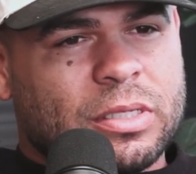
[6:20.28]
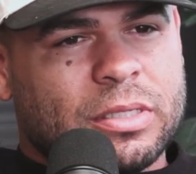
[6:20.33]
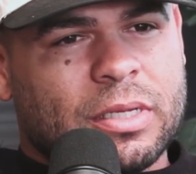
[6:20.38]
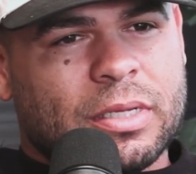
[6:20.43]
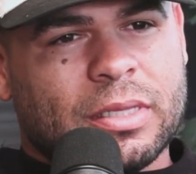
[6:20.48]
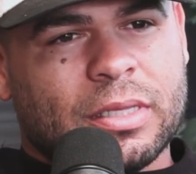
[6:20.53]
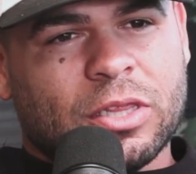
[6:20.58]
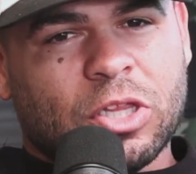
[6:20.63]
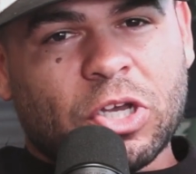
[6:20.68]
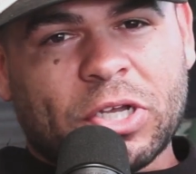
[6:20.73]

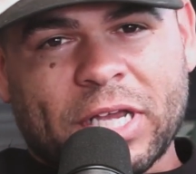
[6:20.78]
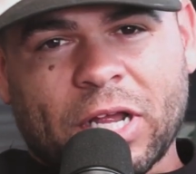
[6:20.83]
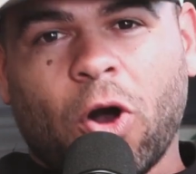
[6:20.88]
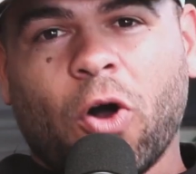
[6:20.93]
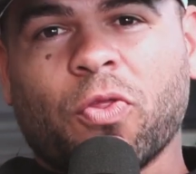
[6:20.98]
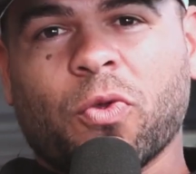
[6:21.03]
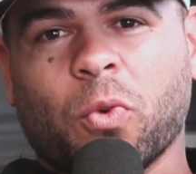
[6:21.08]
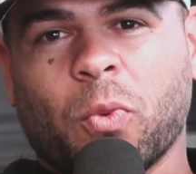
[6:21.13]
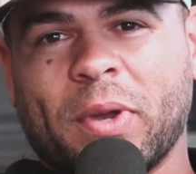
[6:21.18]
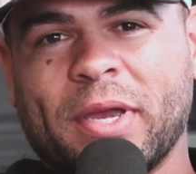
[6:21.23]
Look at
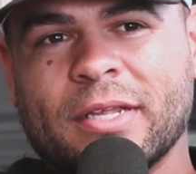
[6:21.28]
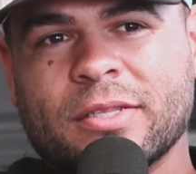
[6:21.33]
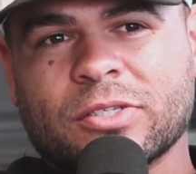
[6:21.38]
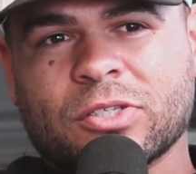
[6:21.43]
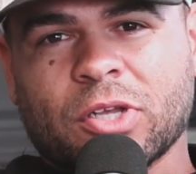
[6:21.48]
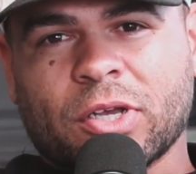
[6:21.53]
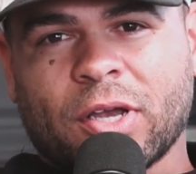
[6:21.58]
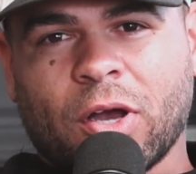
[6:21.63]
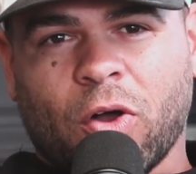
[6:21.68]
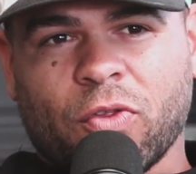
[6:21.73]
all the wins,
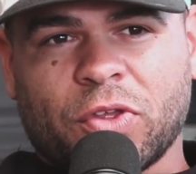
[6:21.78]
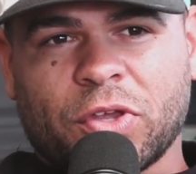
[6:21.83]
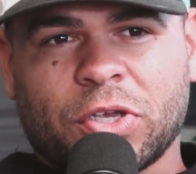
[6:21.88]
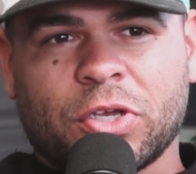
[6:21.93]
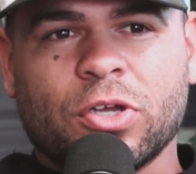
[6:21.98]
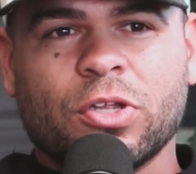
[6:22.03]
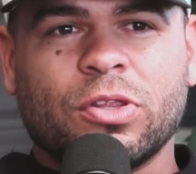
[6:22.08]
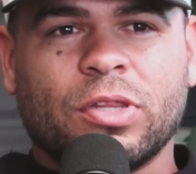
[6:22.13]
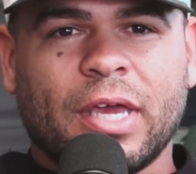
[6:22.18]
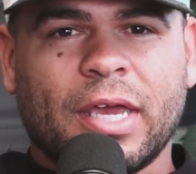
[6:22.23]
look at all the
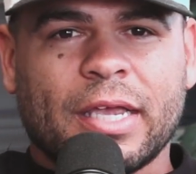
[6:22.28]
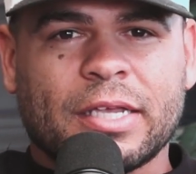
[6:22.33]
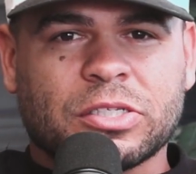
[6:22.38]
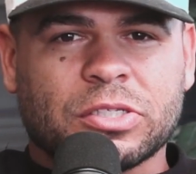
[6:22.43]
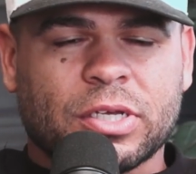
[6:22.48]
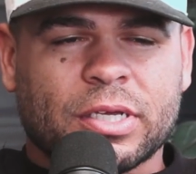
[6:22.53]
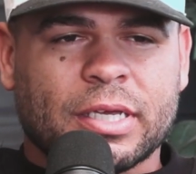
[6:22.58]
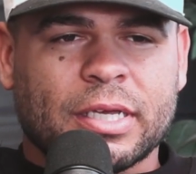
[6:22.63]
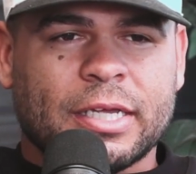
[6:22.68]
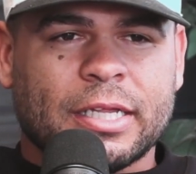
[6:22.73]
good things,
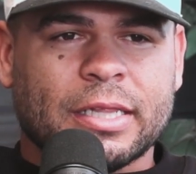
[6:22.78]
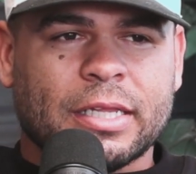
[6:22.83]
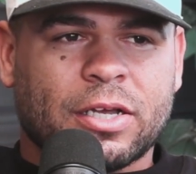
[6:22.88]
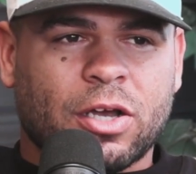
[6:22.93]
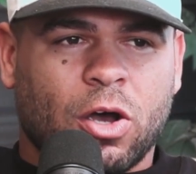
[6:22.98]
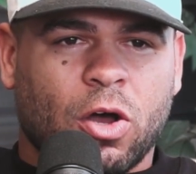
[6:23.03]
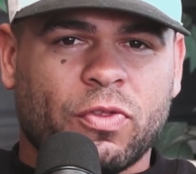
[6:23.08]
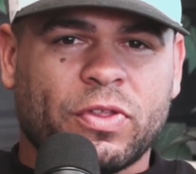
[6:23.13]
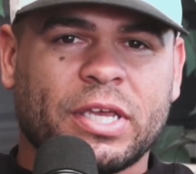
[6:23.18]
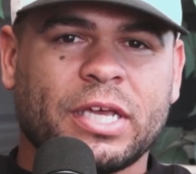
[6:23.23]
look at
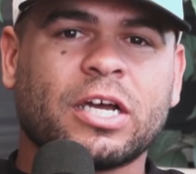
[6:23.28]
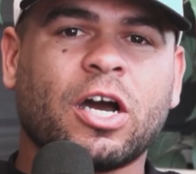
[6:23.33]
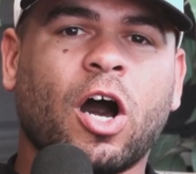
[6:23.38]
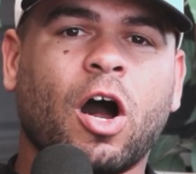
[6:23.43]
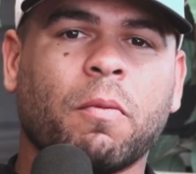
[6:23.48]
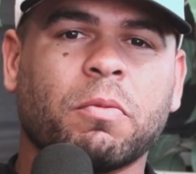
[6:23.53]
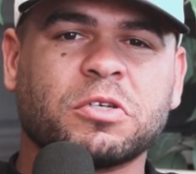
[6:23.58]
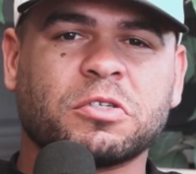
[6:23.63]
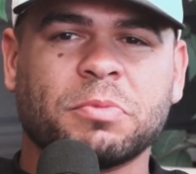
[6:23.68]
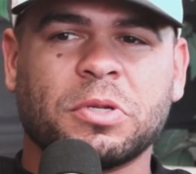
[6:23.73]
all the
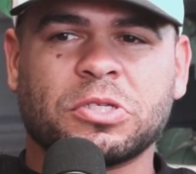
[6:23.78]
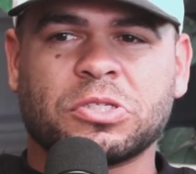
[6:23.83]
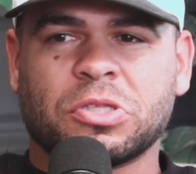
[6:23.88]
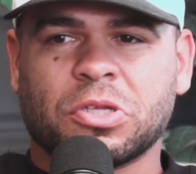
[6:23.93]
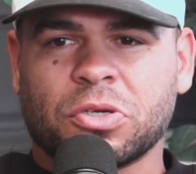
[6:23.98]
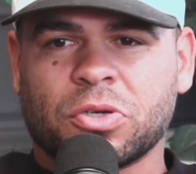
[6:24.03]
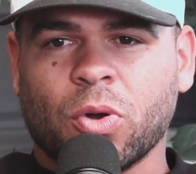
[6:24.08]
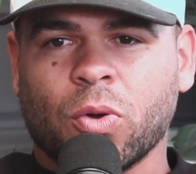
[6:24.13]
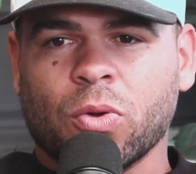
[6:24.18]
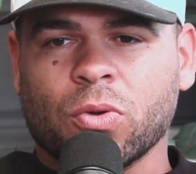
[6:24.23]
accomplishments, the
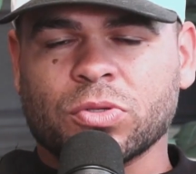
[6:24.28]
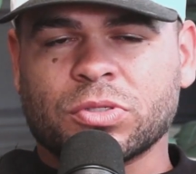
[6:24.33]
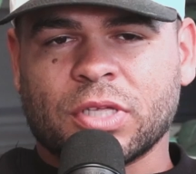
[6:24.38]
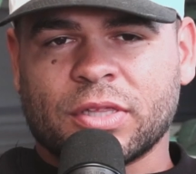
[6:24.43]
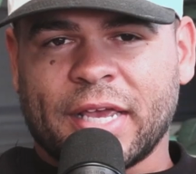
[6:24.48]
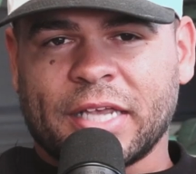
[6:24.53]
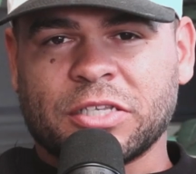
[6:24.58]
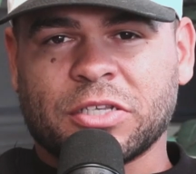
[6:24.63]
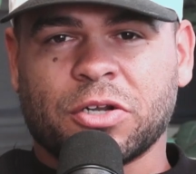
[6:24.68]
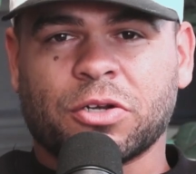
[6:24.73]
goals, the
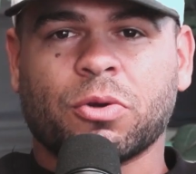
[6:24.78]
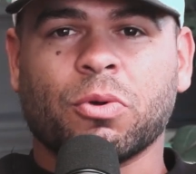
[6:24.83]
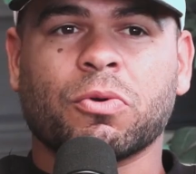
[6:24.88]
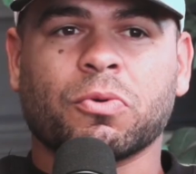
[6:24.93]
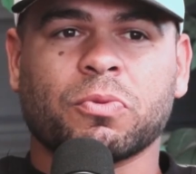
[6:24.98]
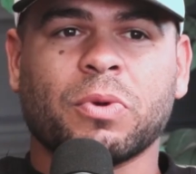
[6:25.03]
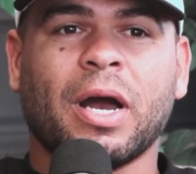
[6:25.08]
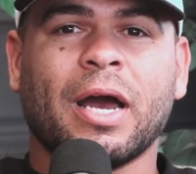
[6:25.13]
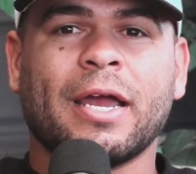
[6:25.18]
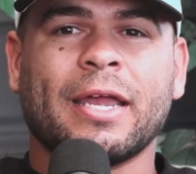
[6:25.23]
things that are going
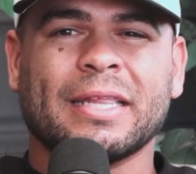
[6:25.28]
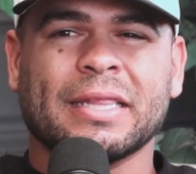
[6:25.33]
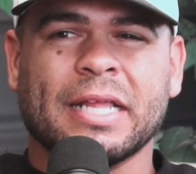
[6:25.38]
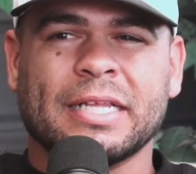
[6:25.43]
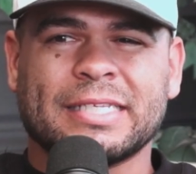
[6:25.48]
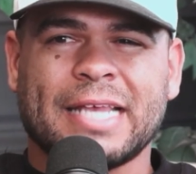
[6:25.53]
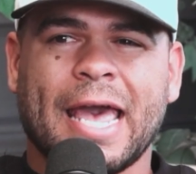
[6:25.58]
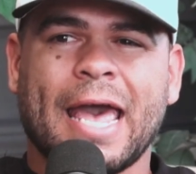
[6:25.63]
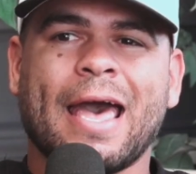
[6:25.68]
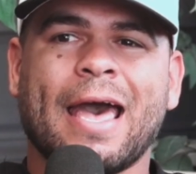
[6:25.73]
right, and
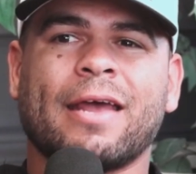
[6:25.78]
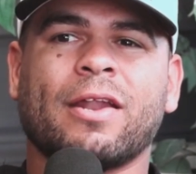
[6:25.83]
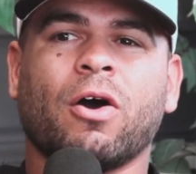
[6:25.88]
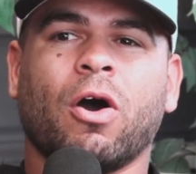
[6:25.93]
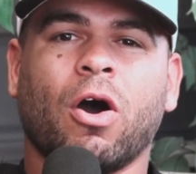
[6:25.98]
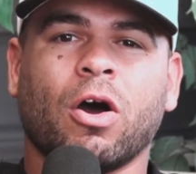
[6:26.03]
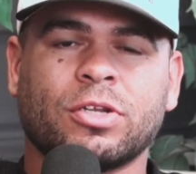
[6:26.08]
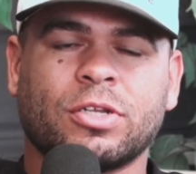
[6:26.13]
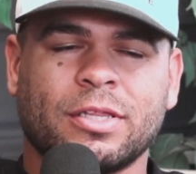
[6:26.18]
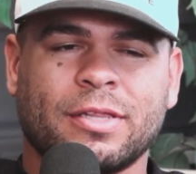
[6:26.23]
let's add
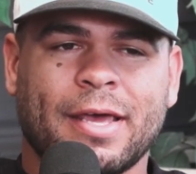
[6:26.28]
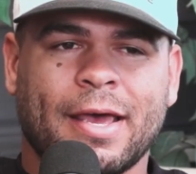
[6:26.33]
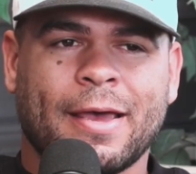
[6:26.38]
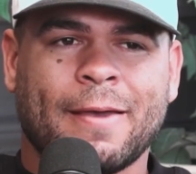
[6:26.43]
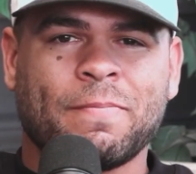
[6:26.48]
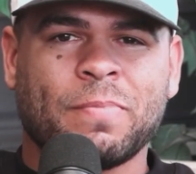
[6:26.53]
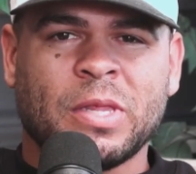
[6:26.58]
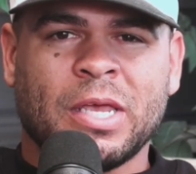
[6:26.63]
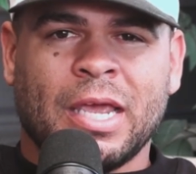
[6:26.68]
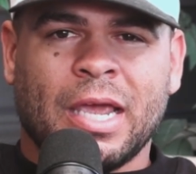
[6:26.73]
on to
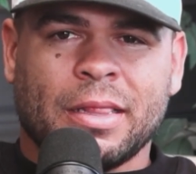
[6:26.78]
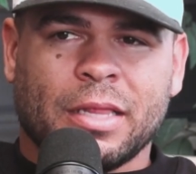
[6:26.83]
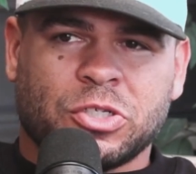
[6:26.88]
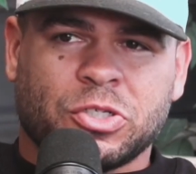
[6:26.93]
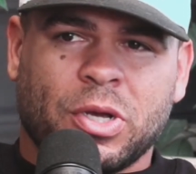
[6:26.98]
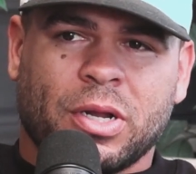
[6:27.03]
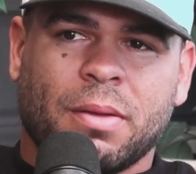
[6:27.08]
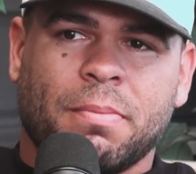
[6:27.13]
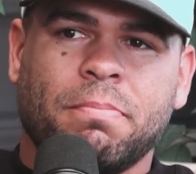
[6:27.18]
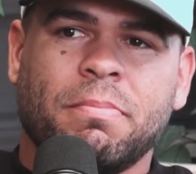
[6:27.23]
that, and let's
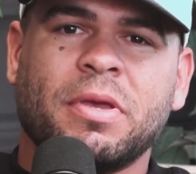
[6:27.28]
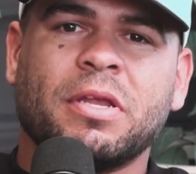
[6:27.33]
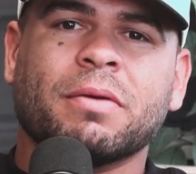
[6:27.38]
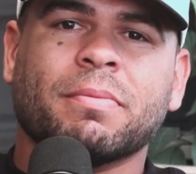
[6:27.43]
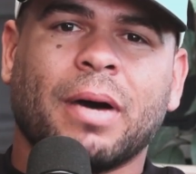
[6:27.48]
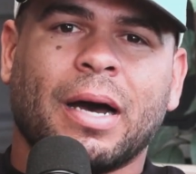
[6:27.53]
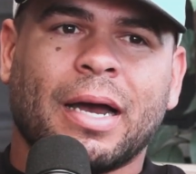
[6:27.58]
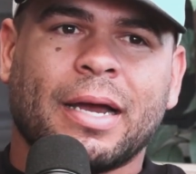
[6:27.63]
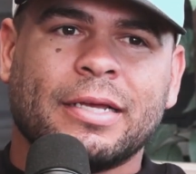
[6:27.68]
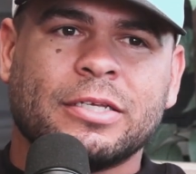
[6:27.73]
try to
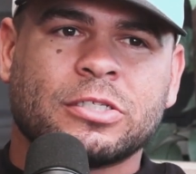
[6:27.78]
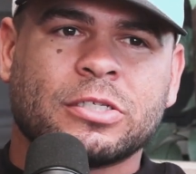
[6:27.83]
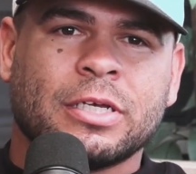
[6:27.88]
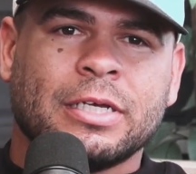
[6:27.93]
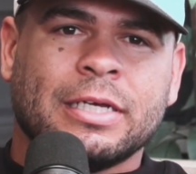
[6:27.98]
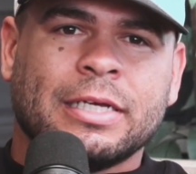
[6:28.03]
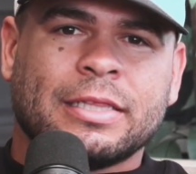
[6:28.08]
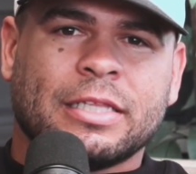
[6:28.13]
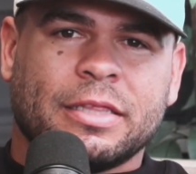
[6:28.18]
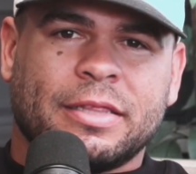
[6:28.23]
minimize
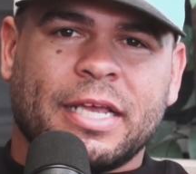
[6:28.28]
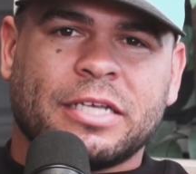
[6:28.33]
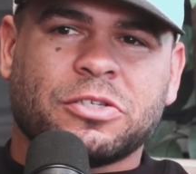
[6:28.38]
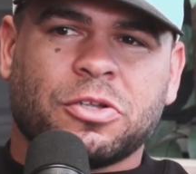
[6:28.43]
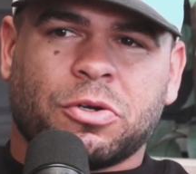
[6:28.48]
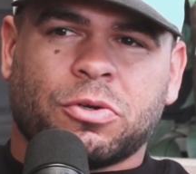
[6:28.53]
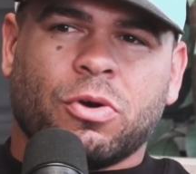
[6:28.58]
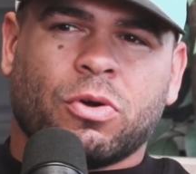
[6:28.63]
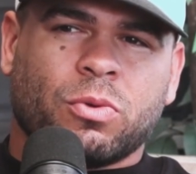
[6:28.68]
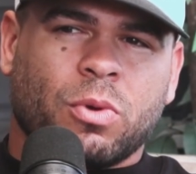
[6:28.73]
the things that
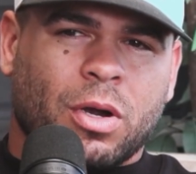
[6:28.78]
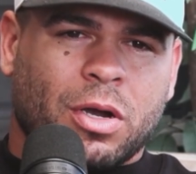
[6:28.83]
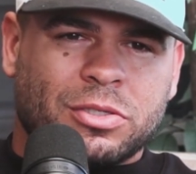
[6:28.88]
are going wrong.